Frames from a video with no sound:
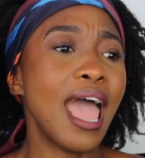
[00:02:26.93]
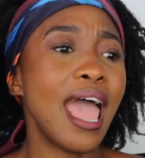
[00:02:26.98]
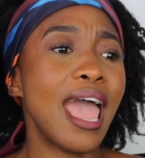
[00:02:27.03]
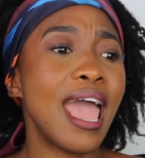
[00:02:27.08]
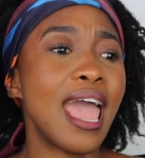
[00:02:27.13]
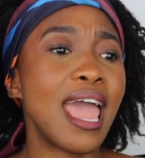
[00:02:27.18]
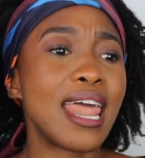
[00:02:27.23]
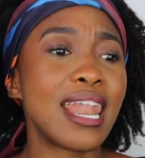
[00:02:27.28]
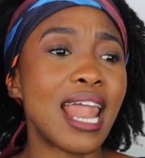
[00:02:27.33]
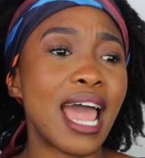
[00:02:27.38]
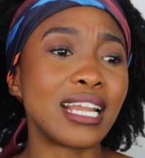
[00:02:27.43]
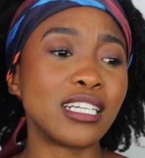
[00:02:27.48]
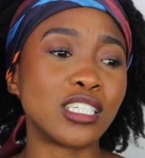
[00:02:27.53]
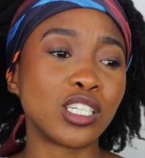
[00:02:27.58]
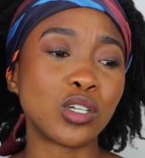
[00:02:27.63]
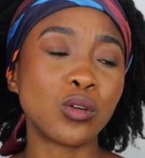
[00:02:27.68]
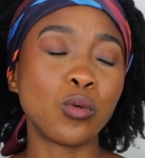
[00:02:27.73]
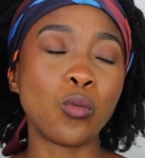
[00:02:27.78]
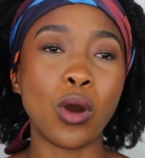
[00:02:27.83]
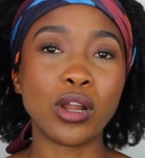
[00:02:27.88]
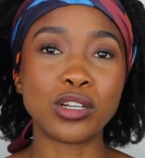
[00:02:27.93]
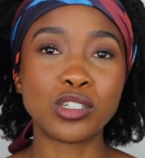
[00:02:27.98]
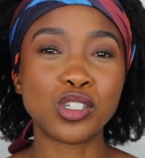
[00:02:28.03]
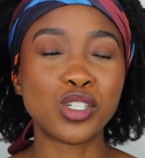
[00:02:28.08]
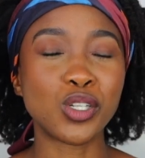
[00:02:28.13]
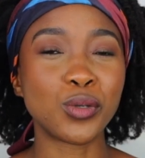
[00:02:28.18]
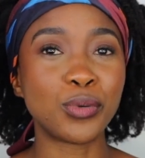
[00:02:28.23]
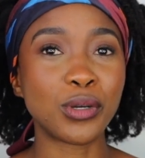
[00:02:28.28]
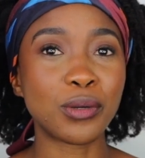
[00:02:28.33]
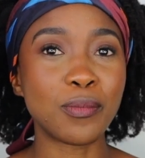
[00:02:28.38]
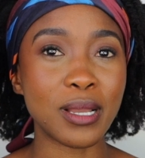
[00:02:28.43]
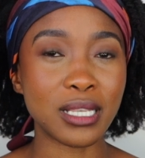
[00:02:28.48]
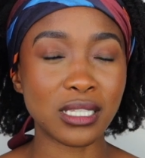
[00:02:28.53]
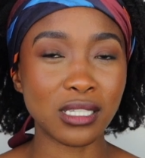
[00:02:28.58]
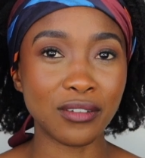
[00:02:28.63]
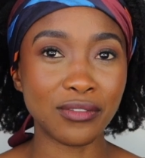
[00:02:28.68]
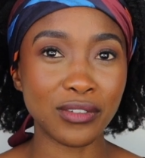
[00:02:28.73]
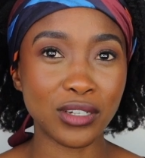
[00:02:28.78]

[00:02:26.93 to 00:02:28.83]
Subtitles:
and I didn't want to put myself